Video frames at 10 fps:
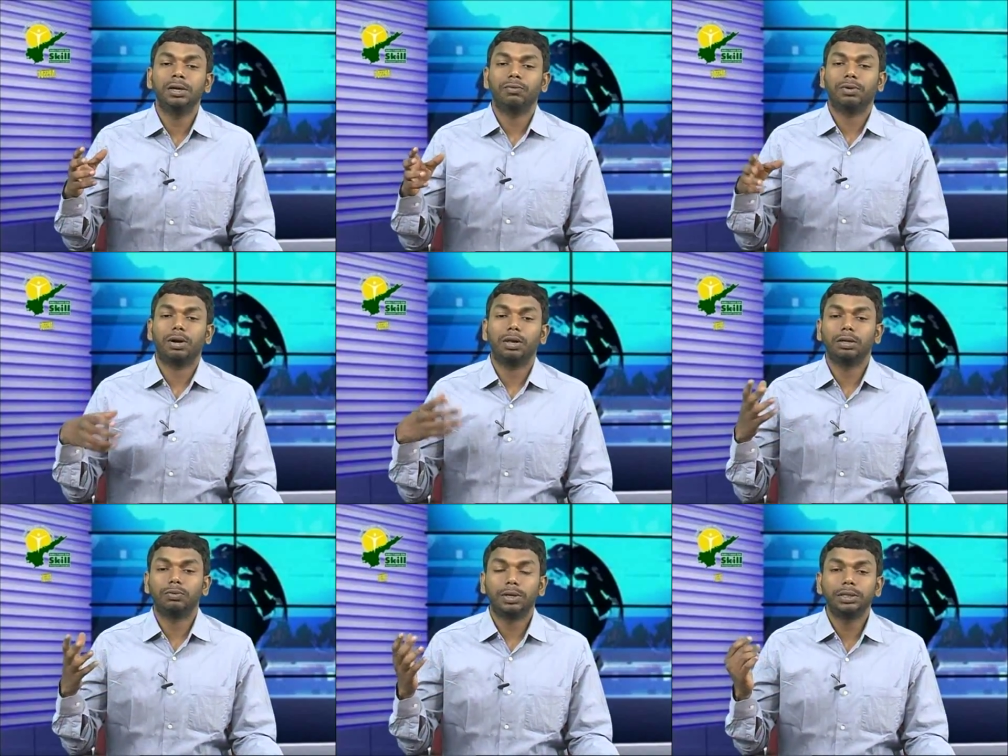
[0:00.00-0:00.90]
for all
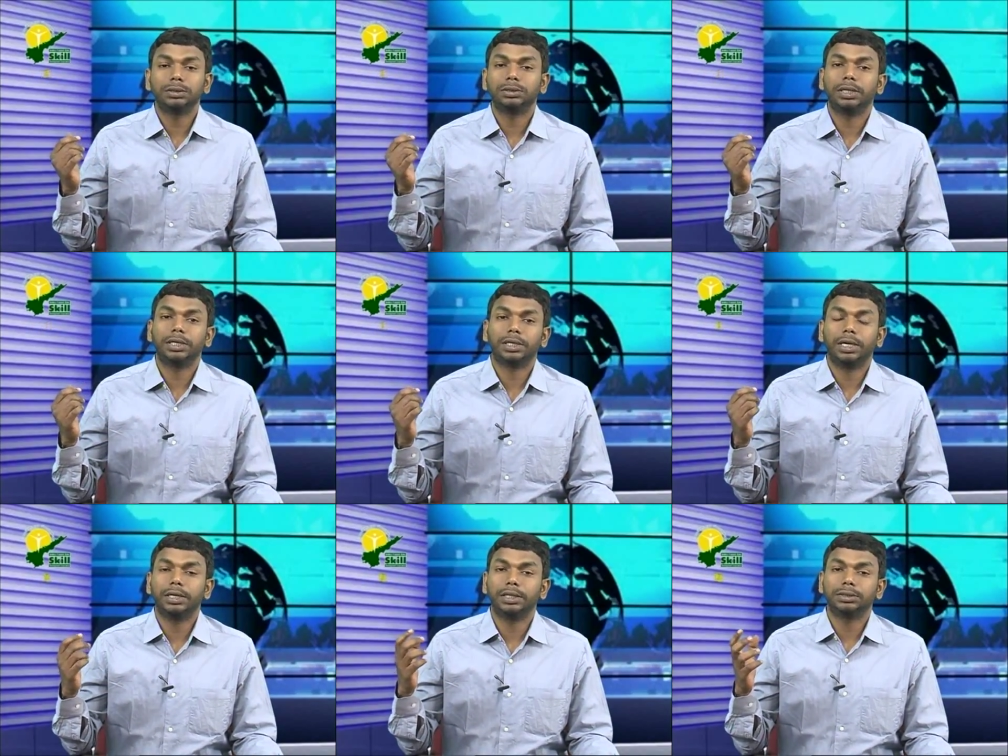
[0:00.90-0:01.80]
the words that it
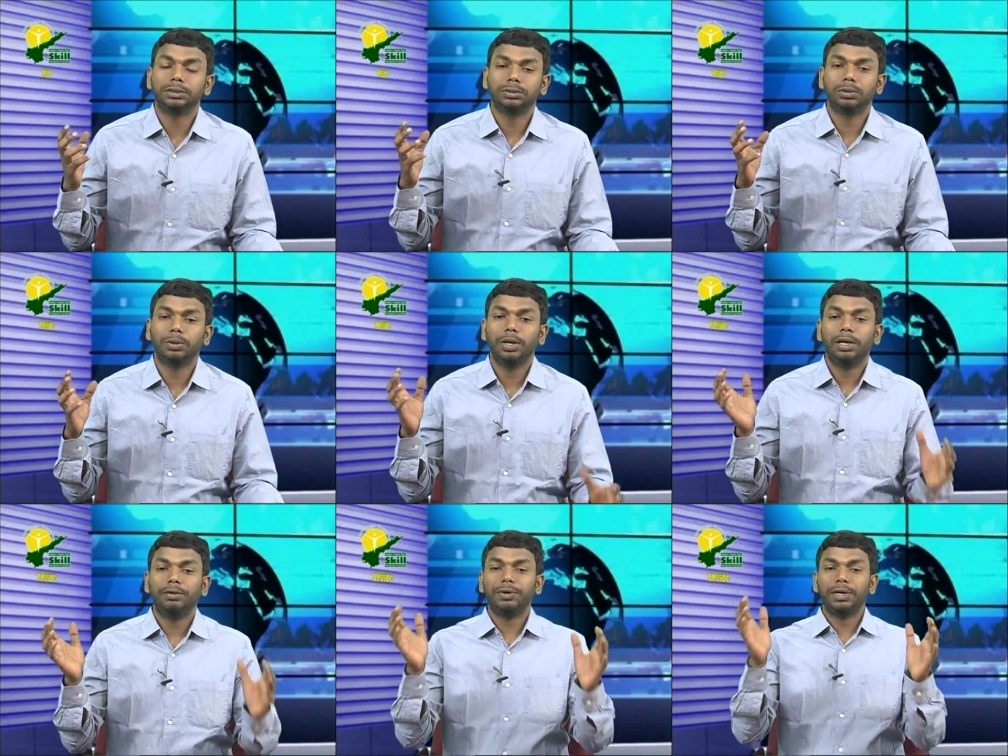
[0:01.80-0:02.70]
contains. So
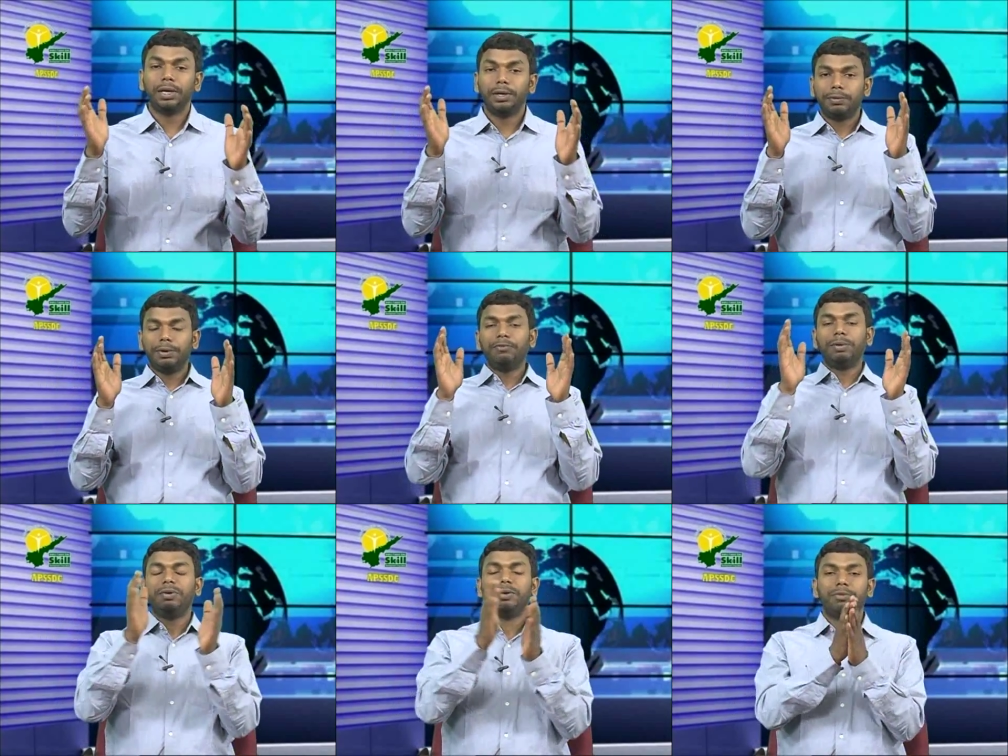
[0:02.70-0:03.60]
if
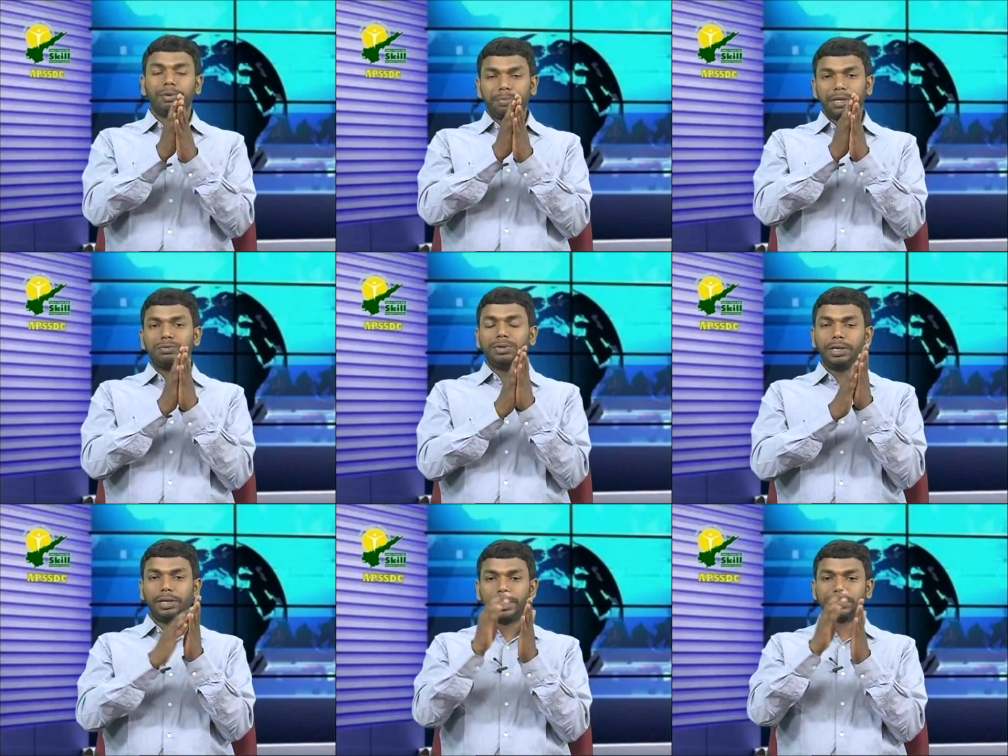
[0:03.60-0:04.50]
web page we
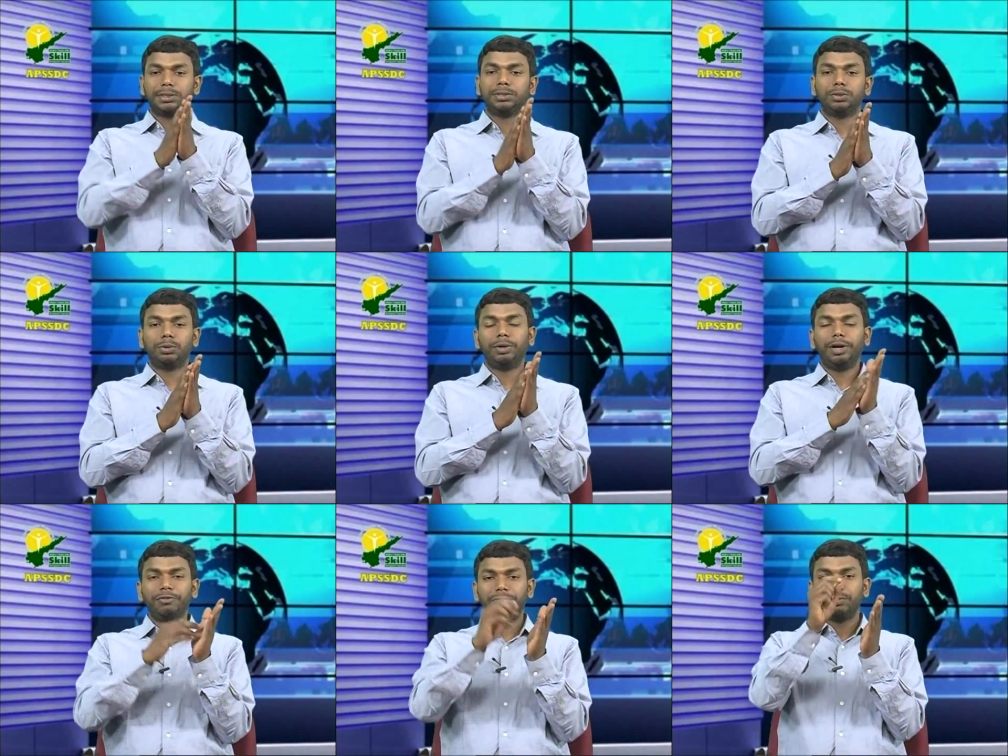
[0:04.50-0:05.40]
index, so
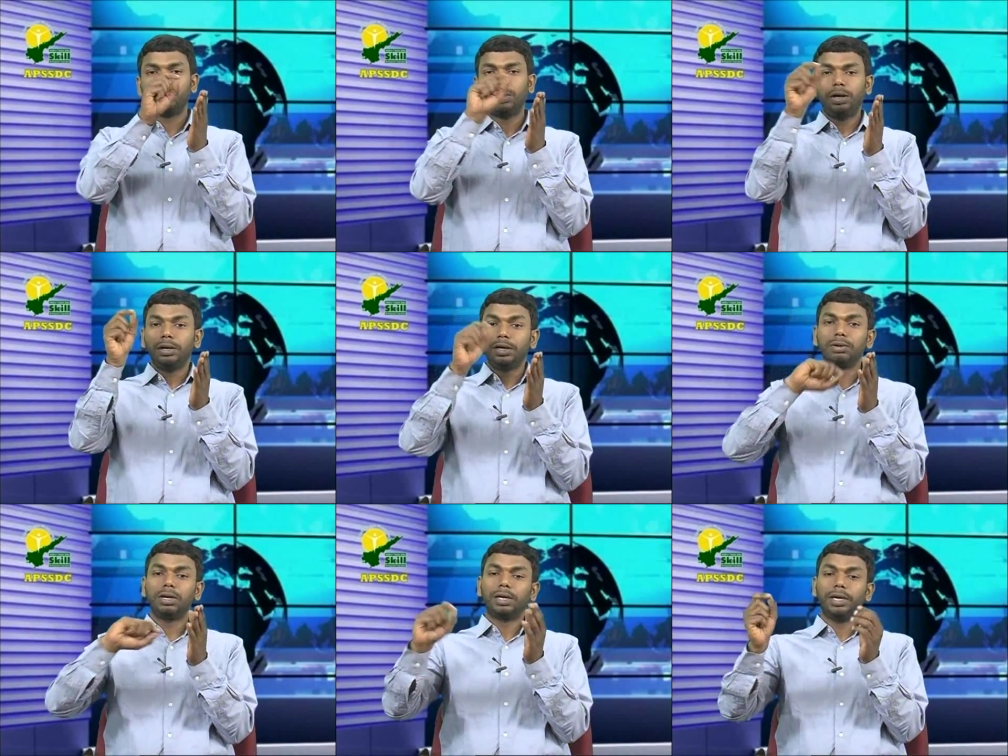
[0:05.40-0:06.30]
every word it
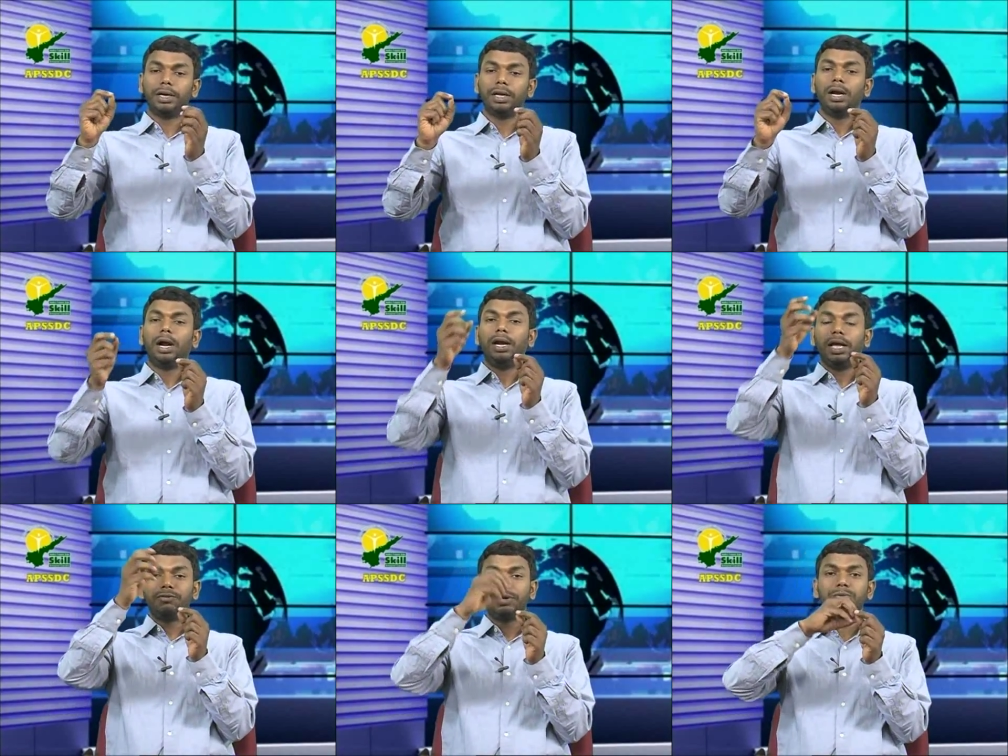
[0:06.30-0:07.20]
will read, and
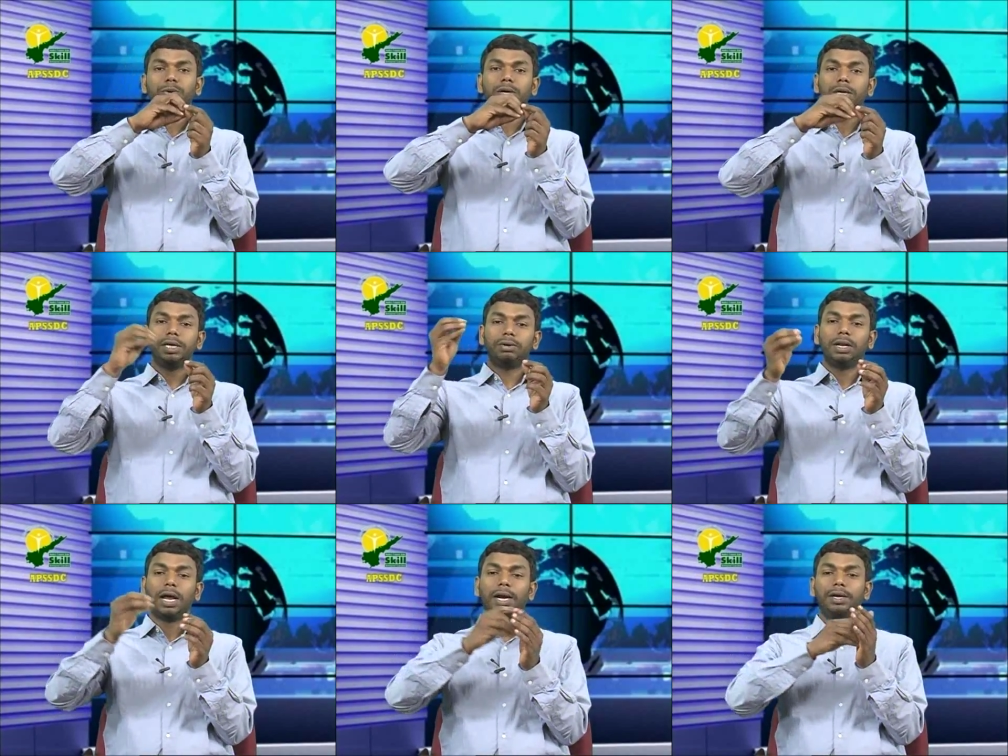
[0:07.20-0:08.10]
every word it will
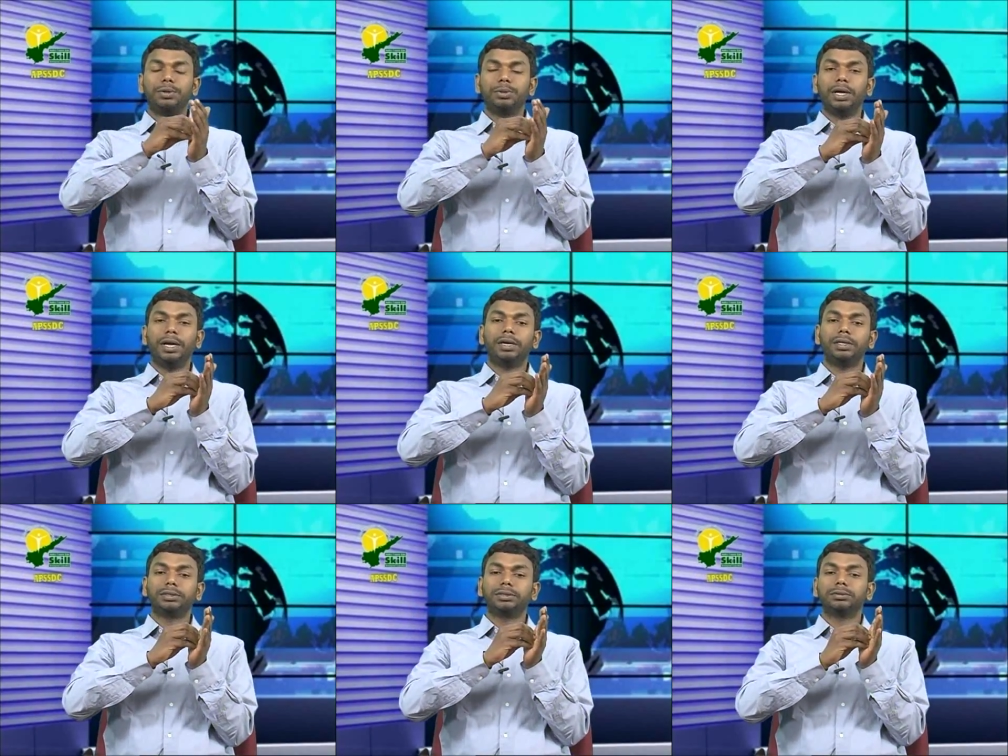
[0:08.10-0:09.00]
add it to the entries.